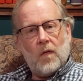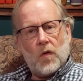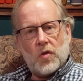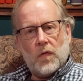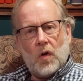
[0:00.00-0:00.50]

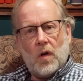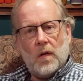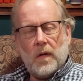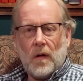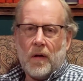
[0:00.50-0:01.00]
First of
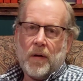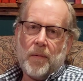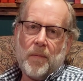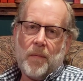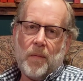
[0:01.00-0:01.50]

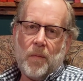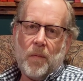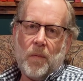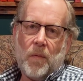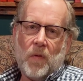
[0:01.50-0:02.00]
all,
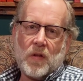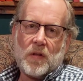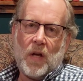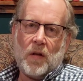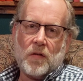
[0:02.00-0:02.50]

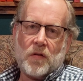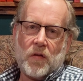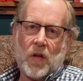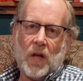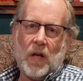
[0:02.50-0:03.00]
this
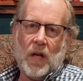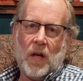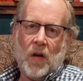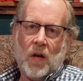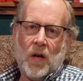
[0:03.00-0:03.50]
ends the